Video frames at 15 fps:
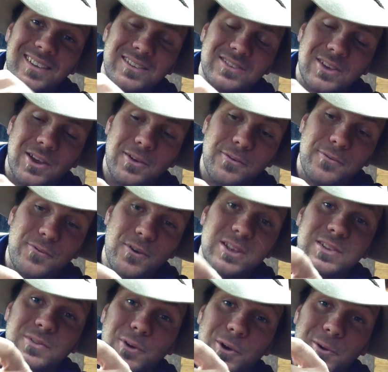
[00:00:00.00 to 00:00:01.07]
So
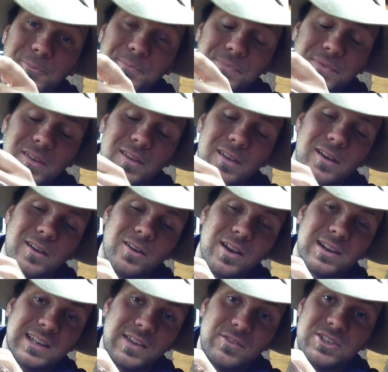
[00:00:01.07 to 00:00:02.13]
first of all, I'd
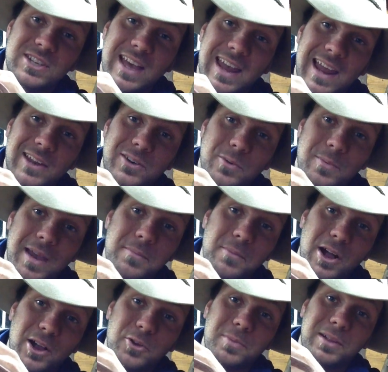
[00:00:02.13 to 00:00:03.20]
like to give a shout out to a mate,
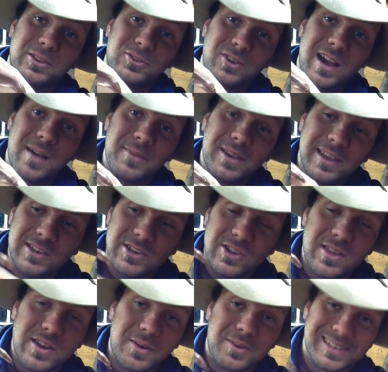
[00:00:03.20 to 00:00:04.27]
Michael Beltrami. He knew
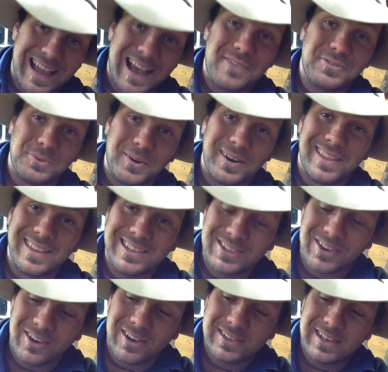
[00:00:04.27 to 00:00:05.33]
that I was after one of these
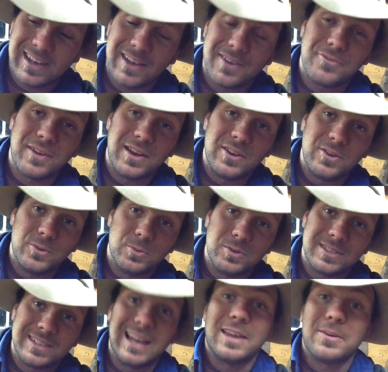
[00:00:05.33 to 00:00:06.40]
guys and he had a friend who
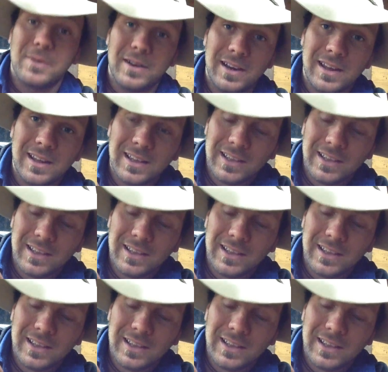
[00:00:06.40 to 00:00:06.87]
was selling one.